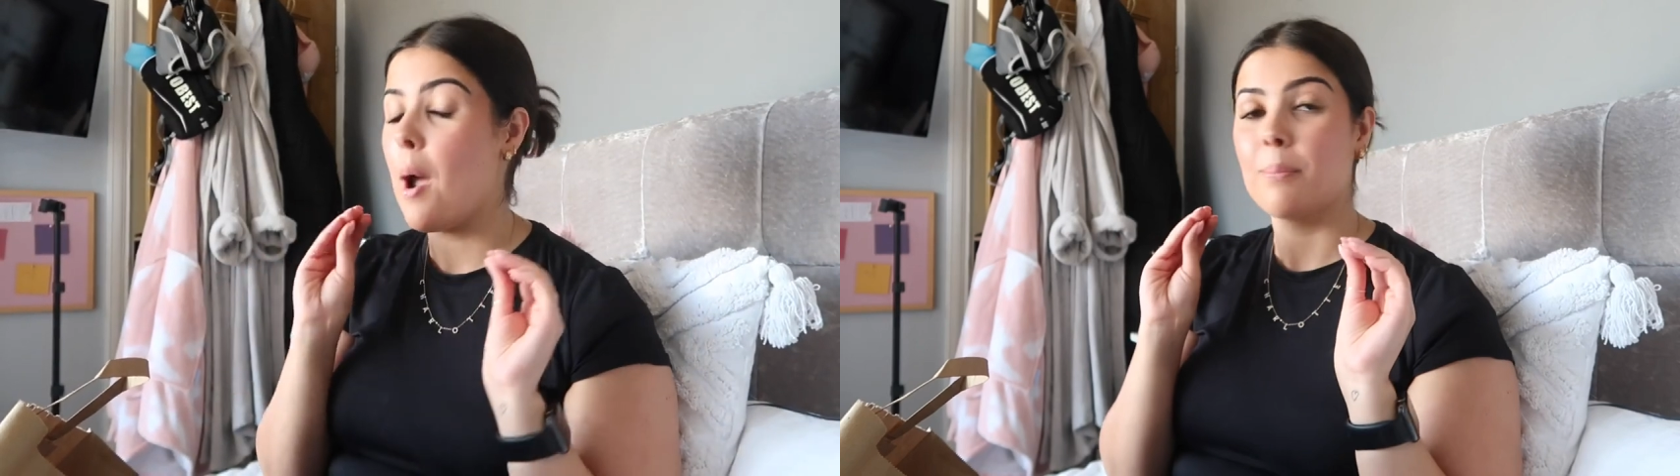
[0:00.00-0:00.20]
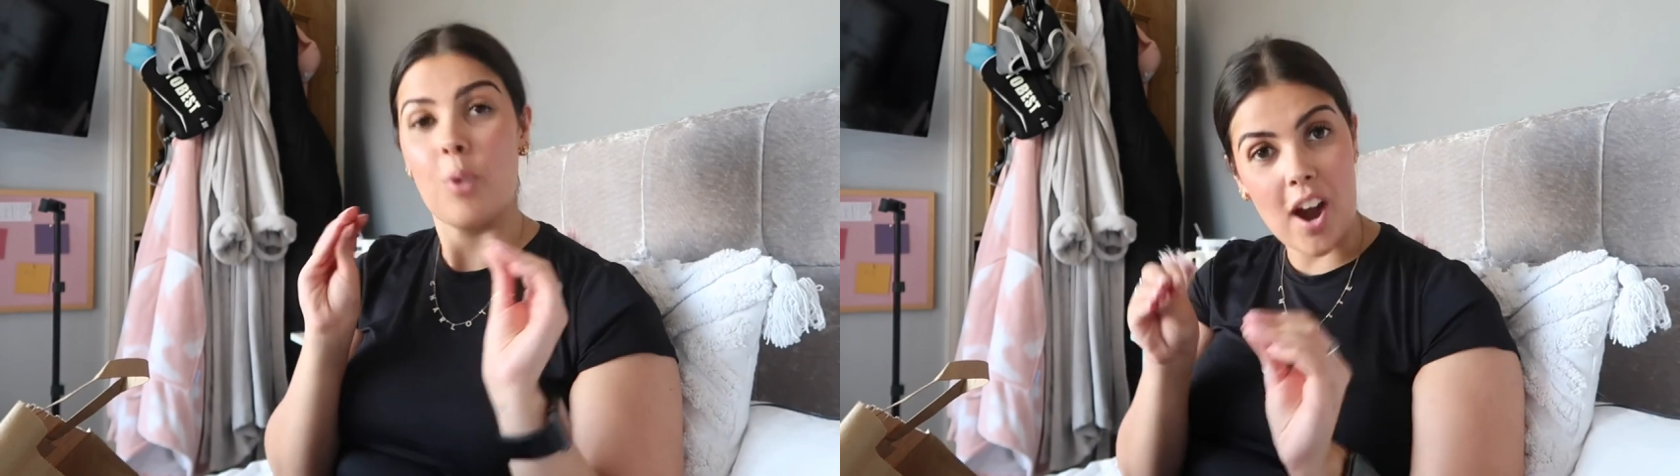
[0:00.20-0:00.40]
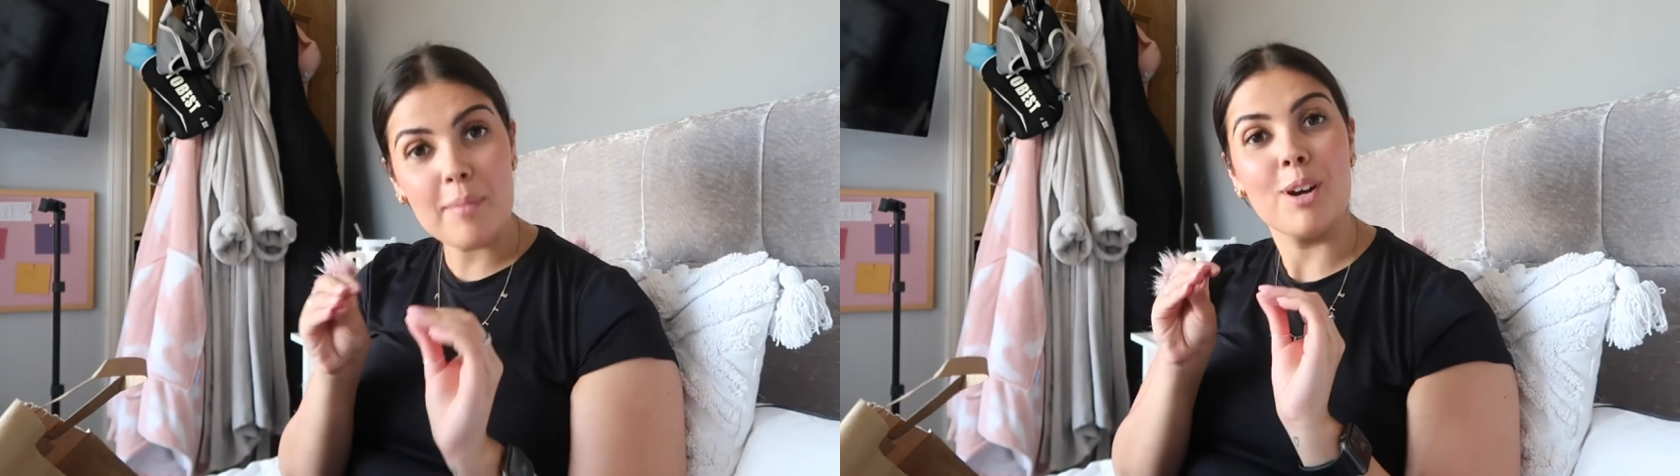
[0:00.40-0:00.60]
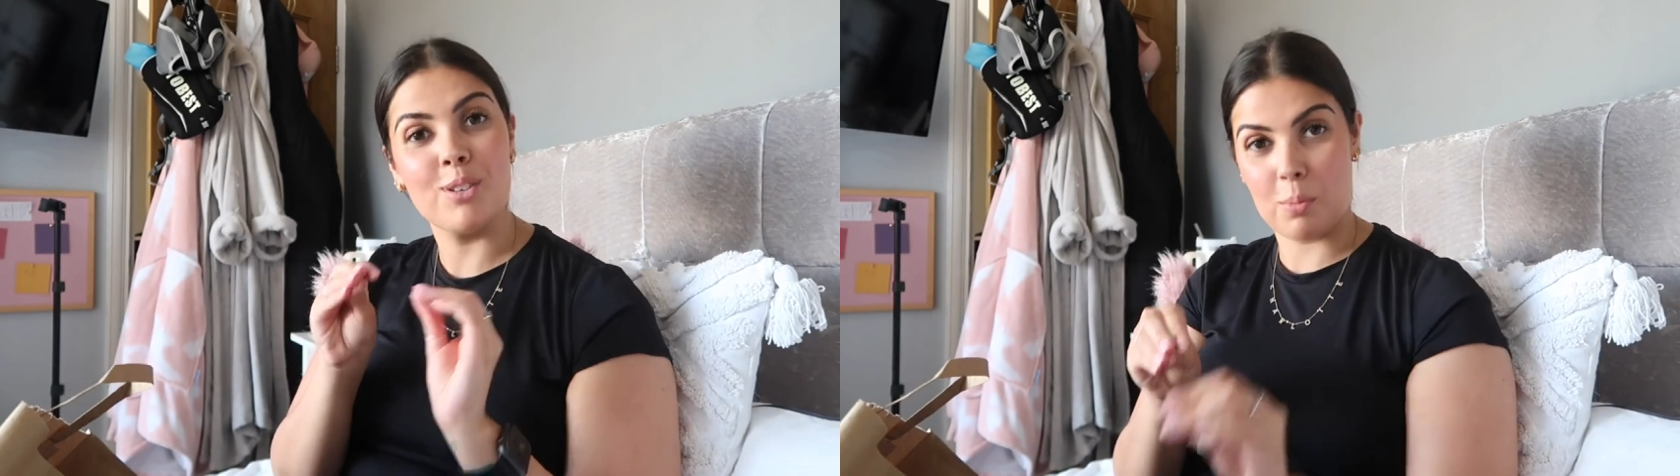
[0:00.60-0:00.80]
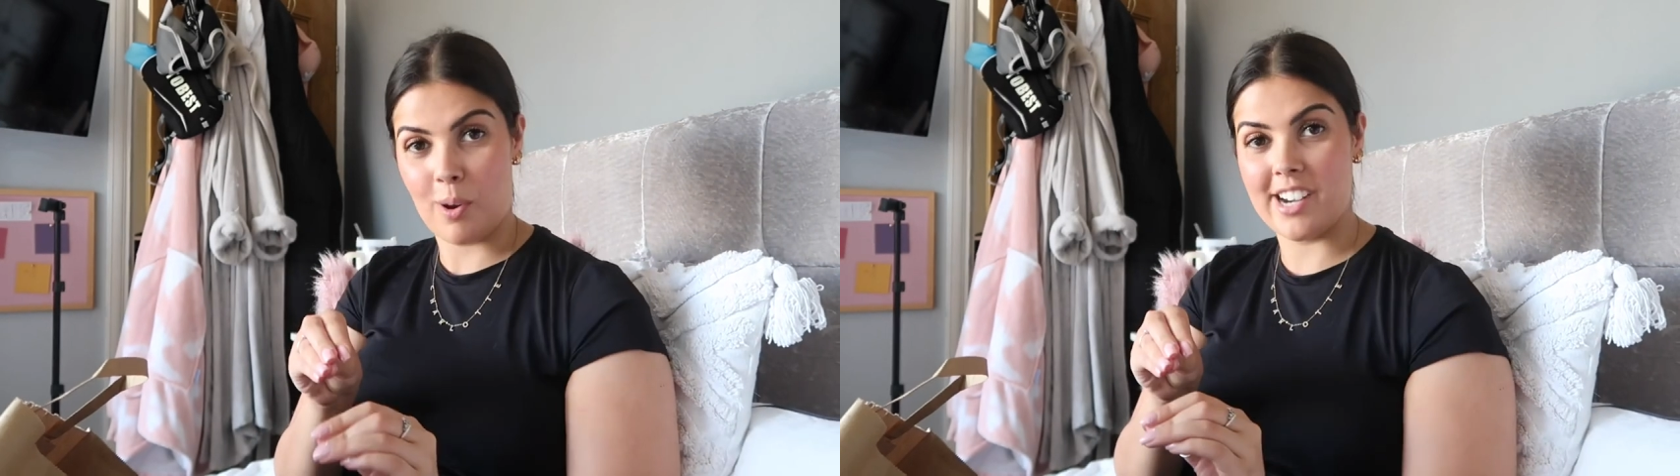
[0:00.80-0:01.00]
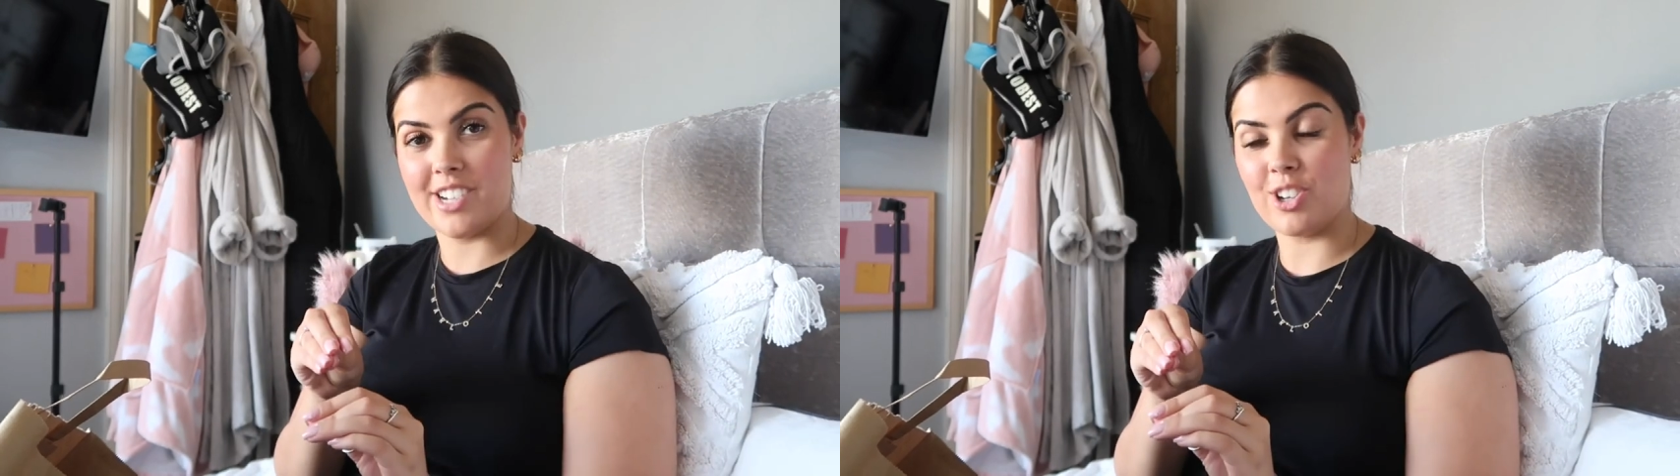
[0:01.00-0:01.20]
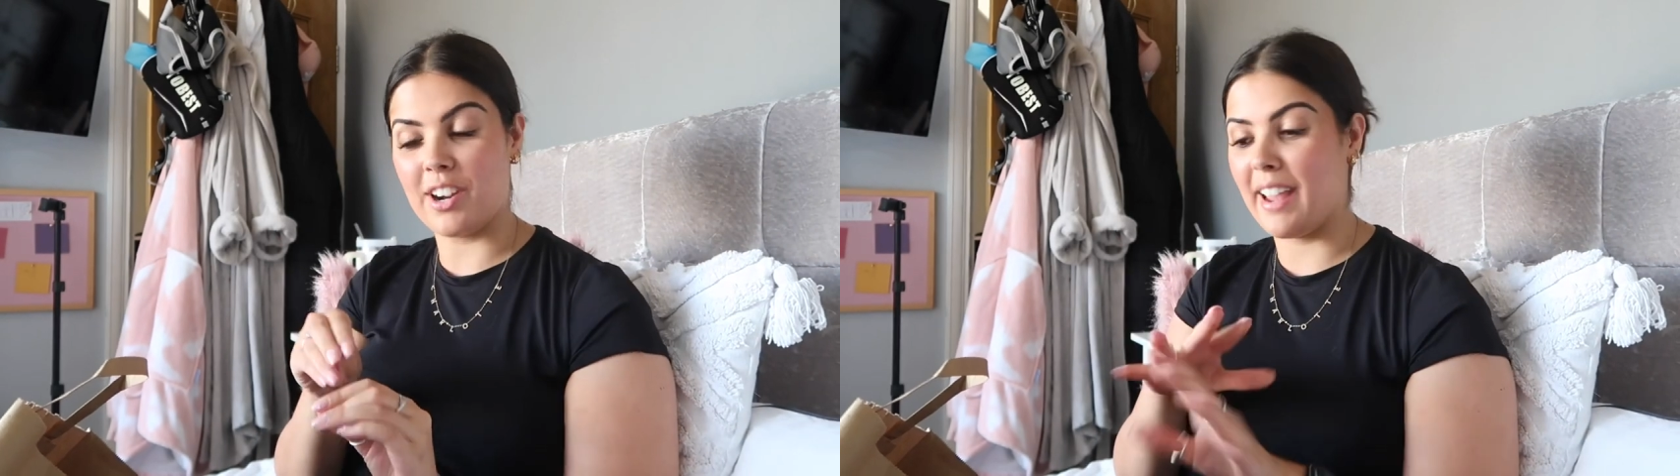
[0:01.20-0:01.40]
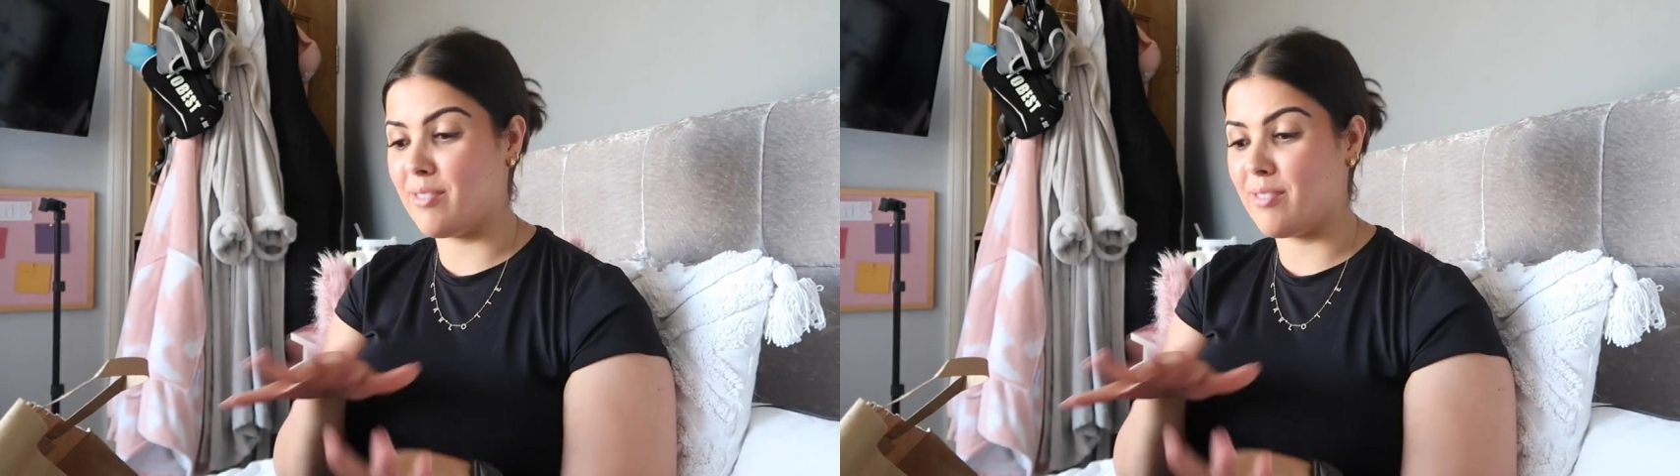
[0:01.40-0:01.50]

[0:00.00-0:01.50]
Primark was pretty shocking,